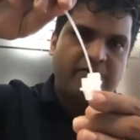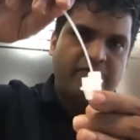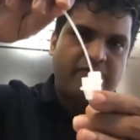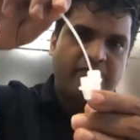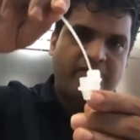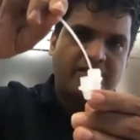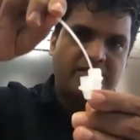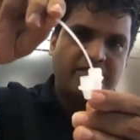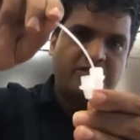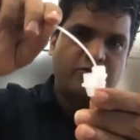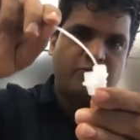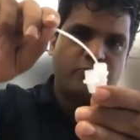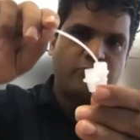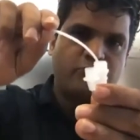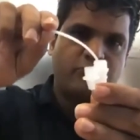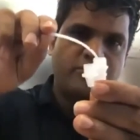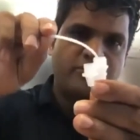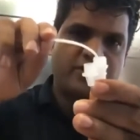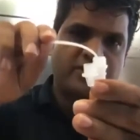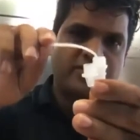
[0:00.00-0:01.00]
Once
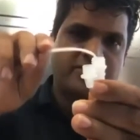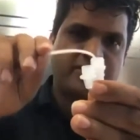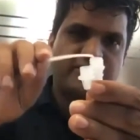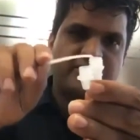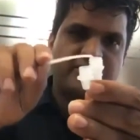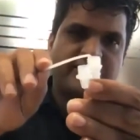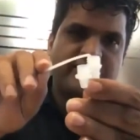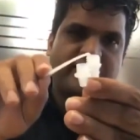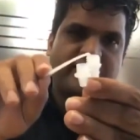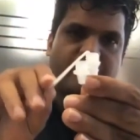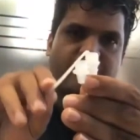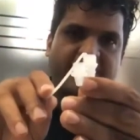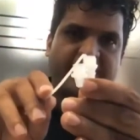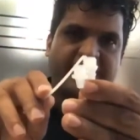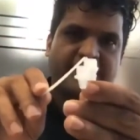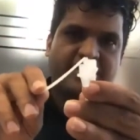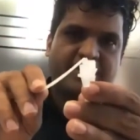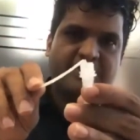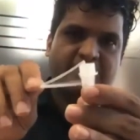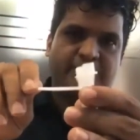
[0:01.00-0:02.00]
you just touch it and break
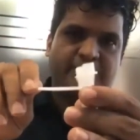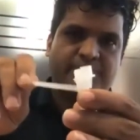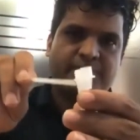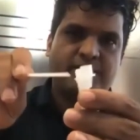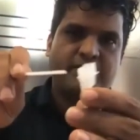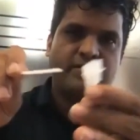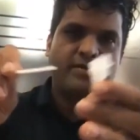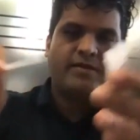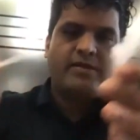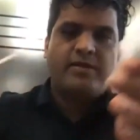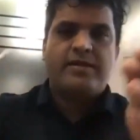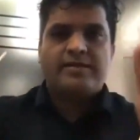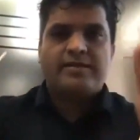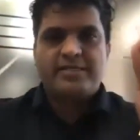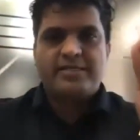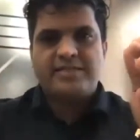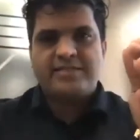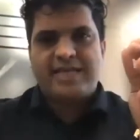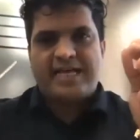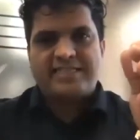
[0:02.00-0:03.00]
it.
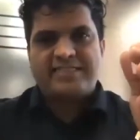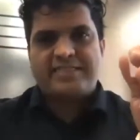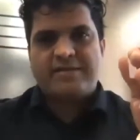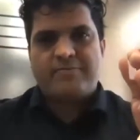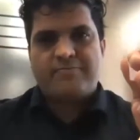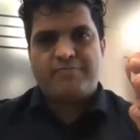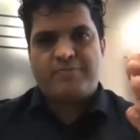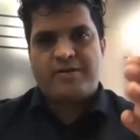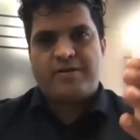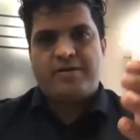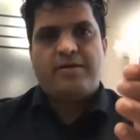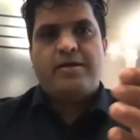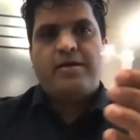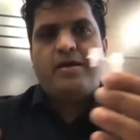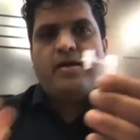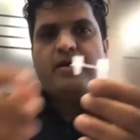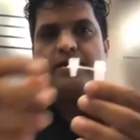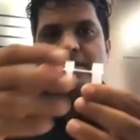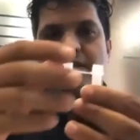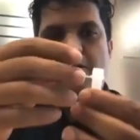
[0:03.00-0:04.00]
This is as simple.
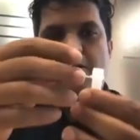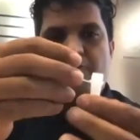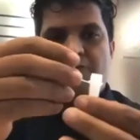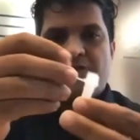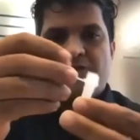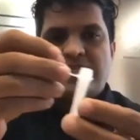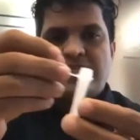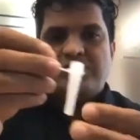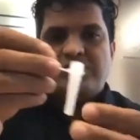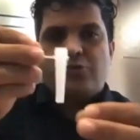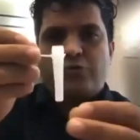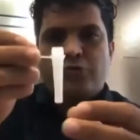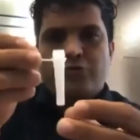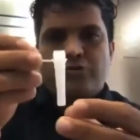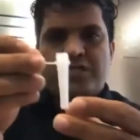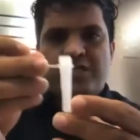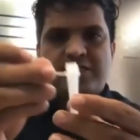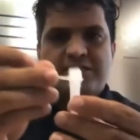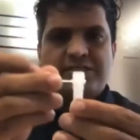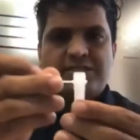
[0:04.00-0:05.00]
Now, once you do
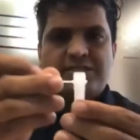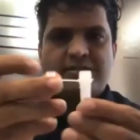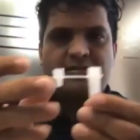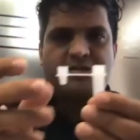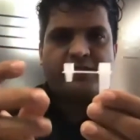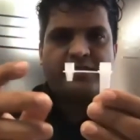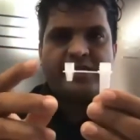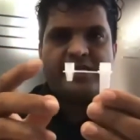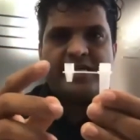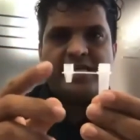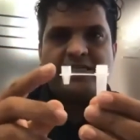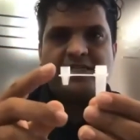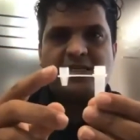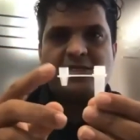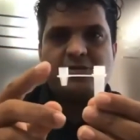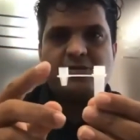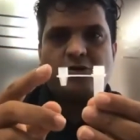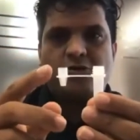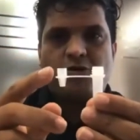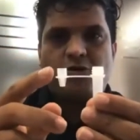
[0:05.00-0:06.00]
this, it has
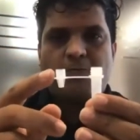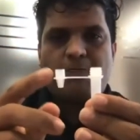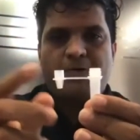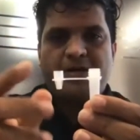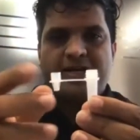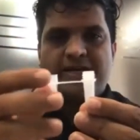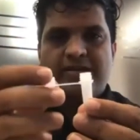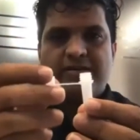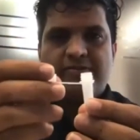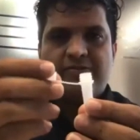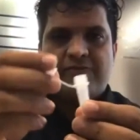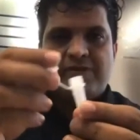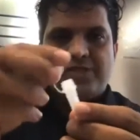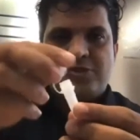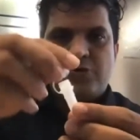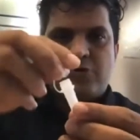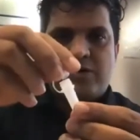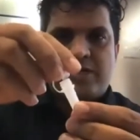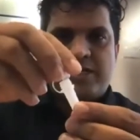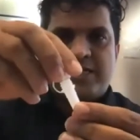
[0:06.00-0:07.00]
also a dropper end,
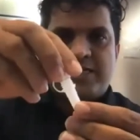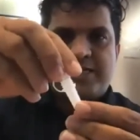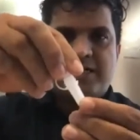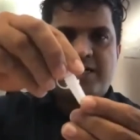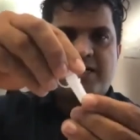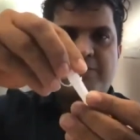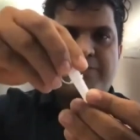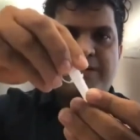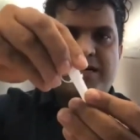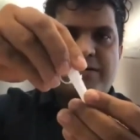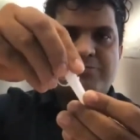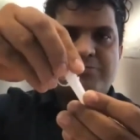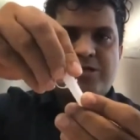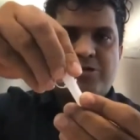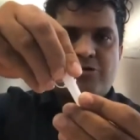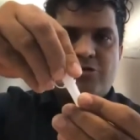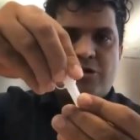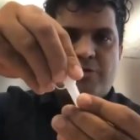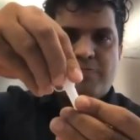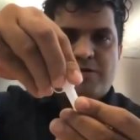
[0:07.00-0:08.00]
which you connect it becomes a
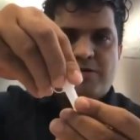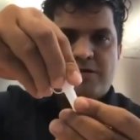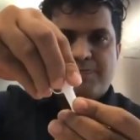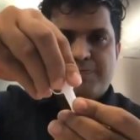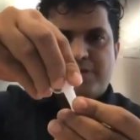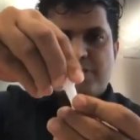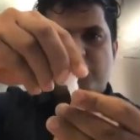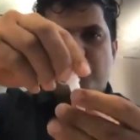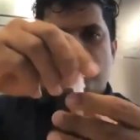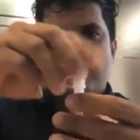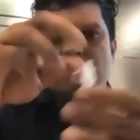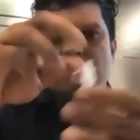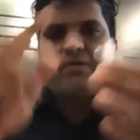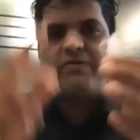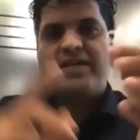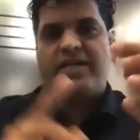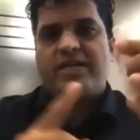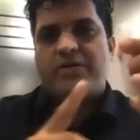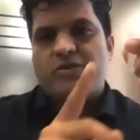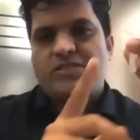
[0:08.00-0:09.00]
dropper. So number
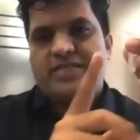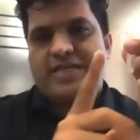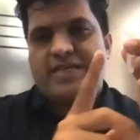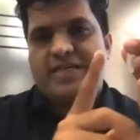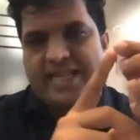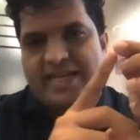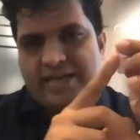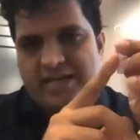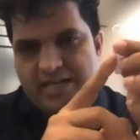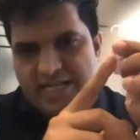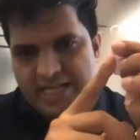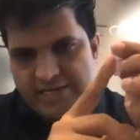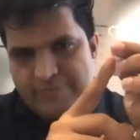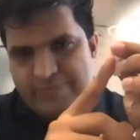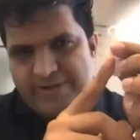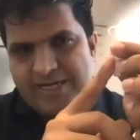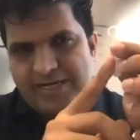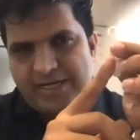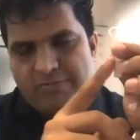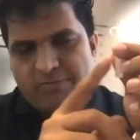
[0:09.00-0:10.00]
one, it was carrying a
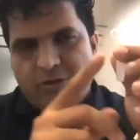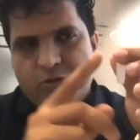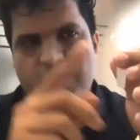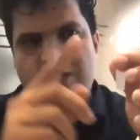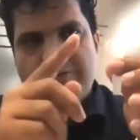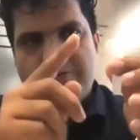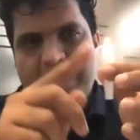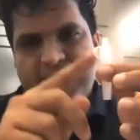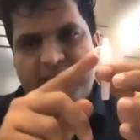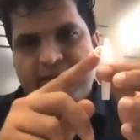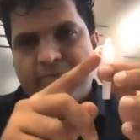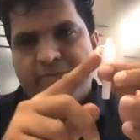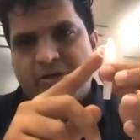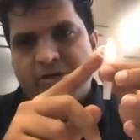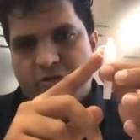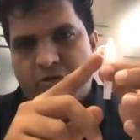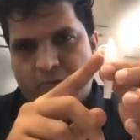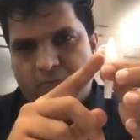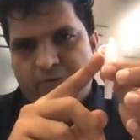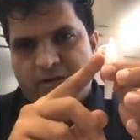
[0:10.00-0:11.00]
liquid. Number two, it became a
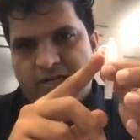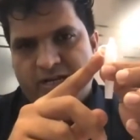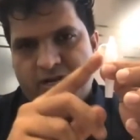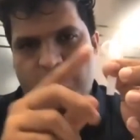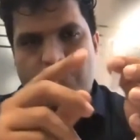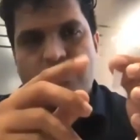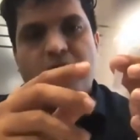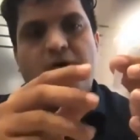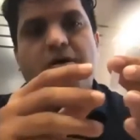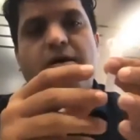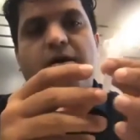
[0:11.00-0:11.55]
dropper now.